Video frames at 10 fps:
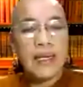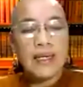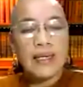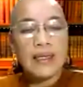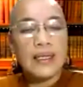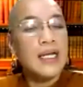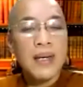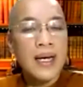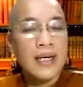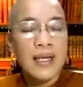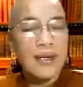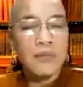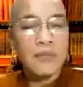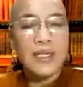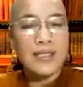Uh, in Mahayana
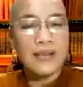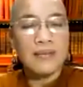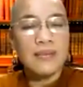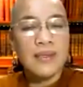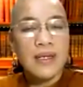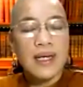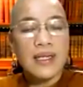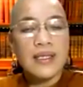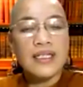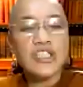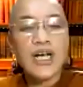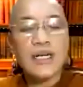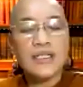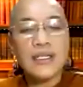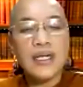Buddhism, uh, they
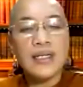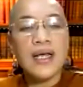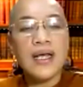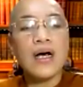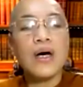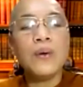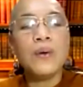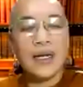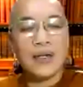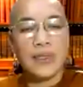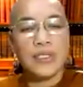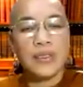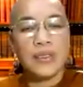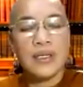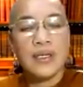chant in their own
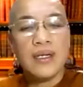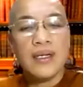language.